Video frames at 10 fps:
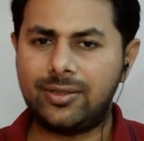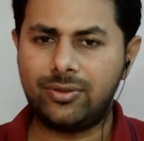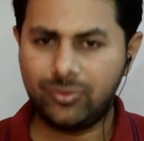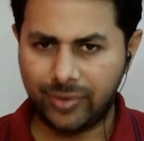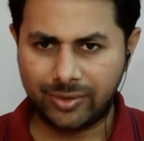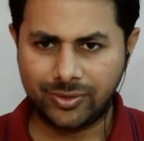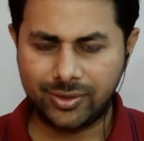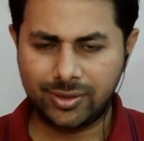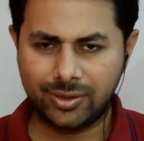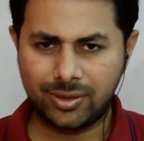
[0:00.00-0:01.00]
two waves
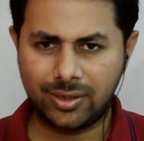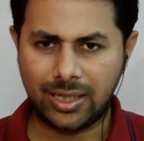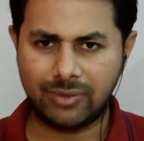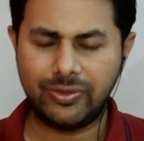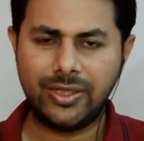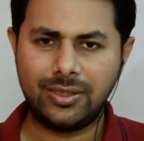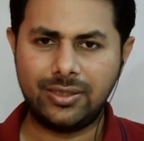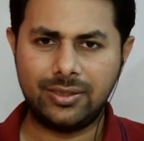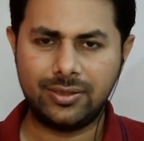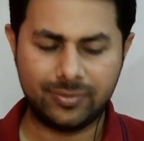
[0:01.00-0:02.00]
having
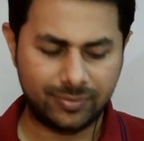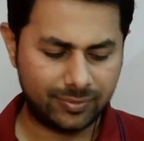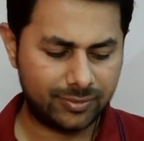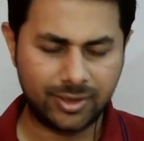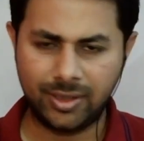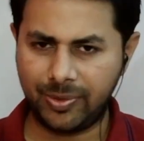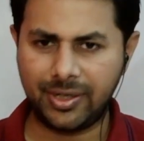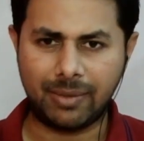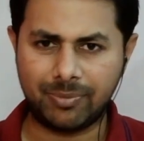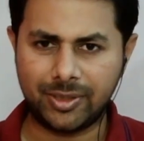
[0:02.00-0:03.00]
different
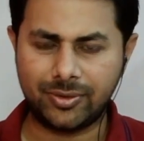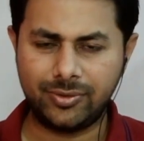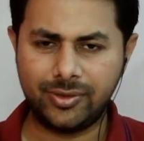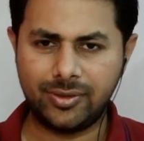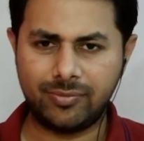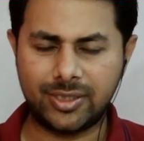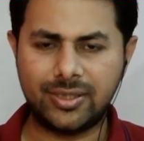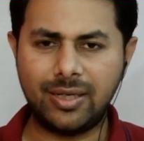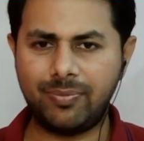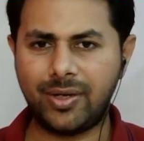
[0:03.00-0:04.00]
amplitudes but
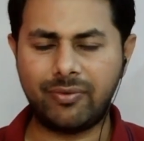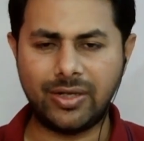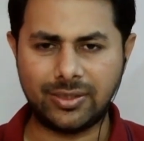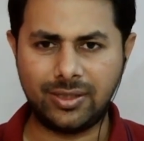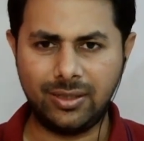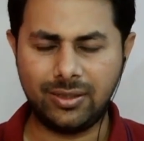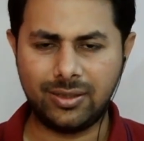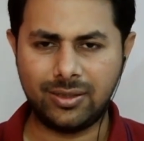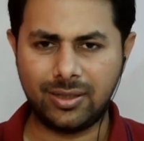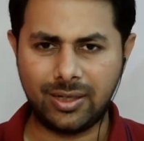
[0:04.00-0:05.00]
same frequency
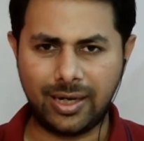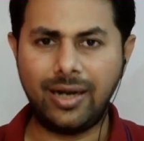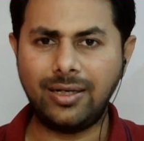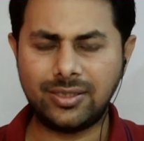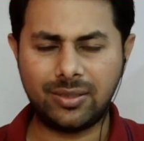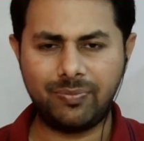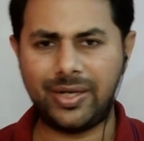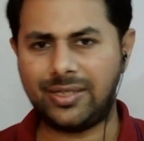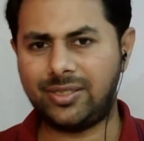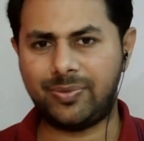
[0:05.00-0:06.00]
and some
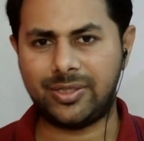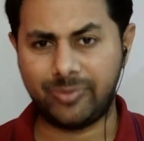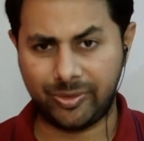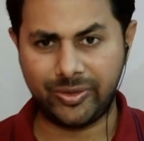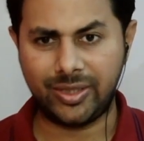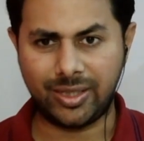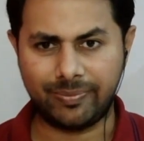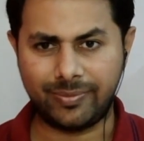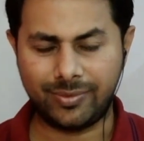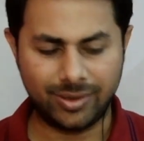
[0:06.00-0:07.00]
phase difference between
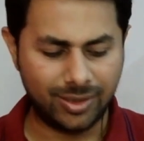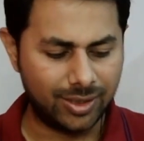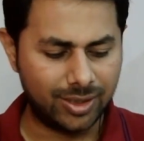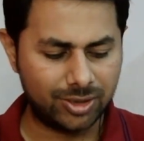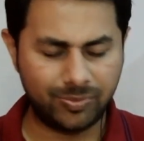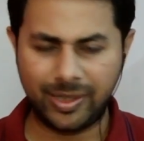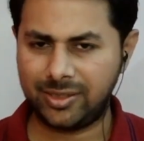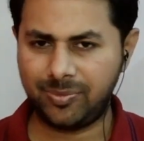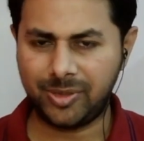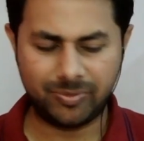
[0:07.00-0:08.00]
them, so phase
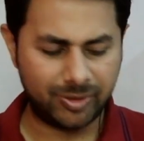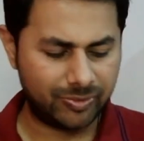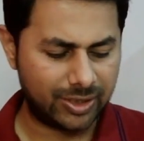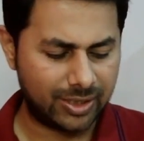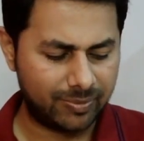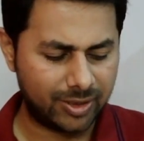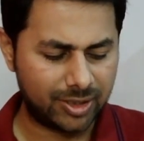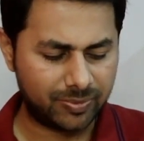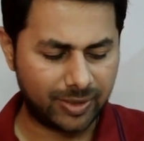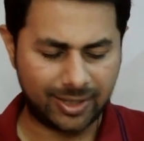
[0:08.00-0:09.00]
difference between them
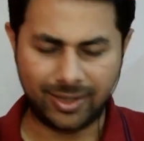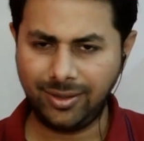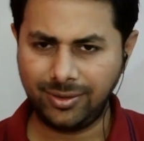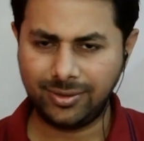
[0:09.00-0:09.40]
is phi,